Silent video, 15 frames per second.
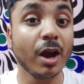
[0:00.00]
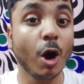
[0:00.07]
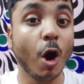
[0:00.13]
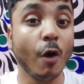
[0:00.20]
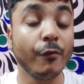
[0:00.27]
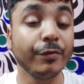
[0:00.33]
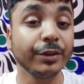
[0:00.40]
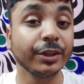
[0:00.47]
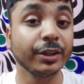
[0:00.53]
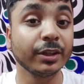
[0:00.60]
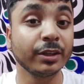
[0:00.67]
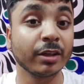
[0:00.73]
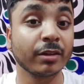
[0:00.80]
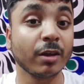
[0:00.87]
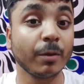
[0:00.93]
of
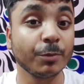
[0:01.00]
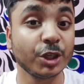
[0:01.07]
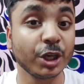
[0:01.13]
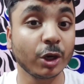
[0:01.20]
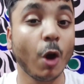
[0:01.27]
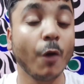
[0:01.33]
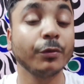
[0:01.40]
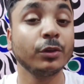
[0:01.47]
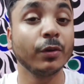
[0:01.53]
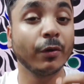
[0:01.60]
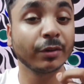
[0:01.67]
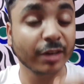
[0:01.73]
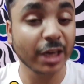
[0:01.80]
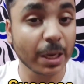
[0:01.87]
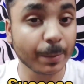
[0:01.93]
the subject of the
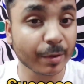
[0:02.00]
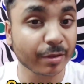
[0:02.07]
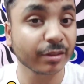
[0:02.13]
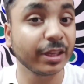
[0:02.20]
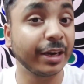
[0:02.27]
syllabus